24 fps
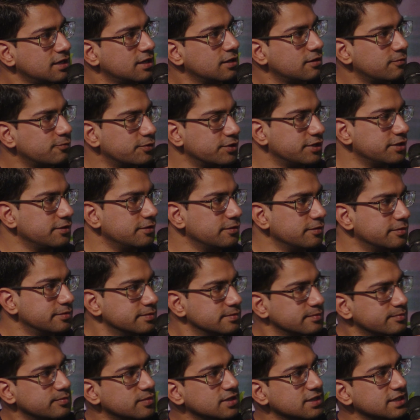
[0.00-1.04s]
what do you
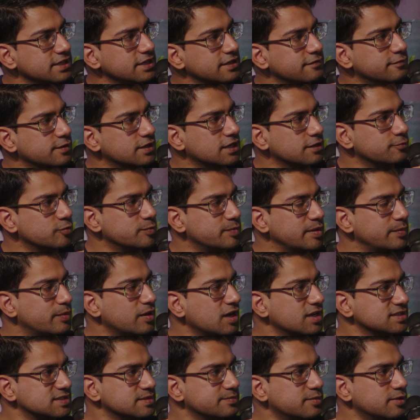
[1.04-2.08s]
believe will be
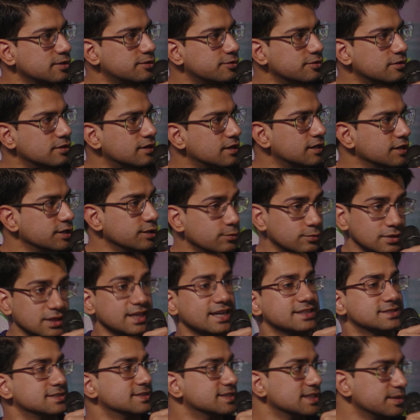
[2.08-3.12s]
possible or you would
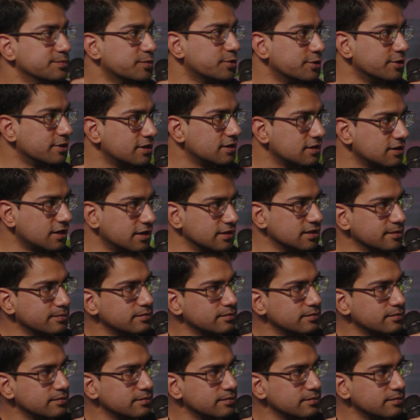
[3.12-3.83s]
like to see more on?